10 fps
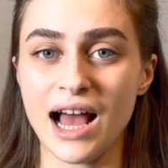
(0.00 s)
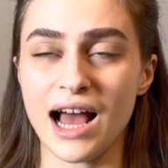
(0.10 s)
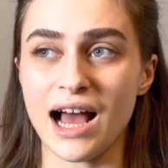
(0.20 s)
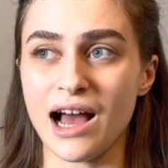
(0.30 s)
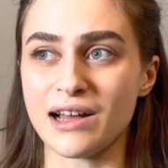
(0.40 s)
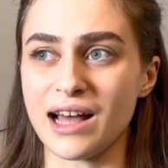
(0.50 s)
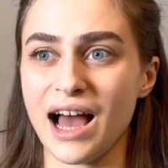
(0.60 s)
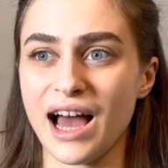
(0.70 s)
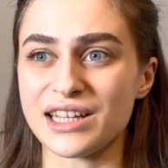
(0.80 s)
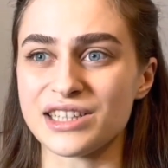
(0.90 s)
uh,
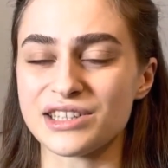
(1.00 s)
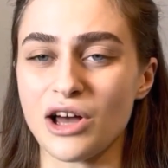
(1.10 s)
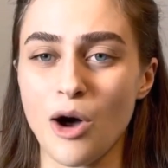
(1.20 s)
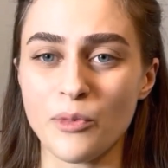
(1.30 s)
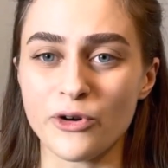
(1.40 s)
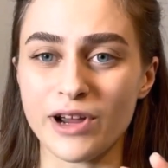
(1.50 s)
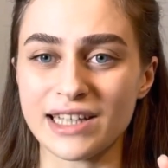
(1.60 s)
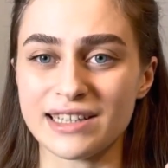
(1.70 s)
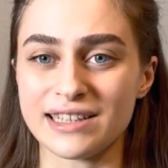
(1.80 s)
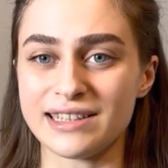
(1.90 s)
I just
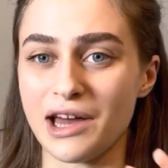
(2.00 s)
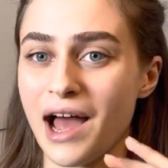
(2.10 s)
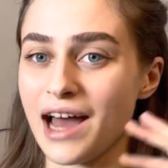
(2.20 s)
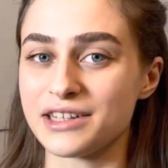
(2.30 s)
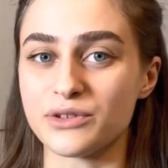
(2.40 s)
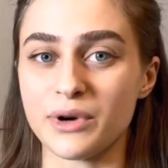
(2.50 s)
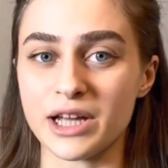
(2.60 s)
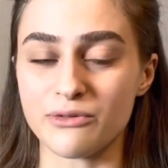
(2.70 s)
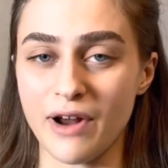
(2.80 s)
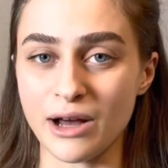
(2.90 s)
operated the other way
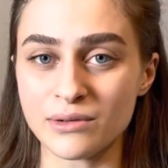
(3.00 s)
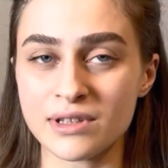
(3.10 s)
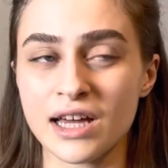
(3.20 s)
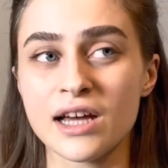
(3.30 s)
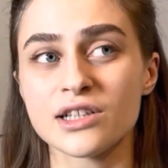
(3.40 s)
around.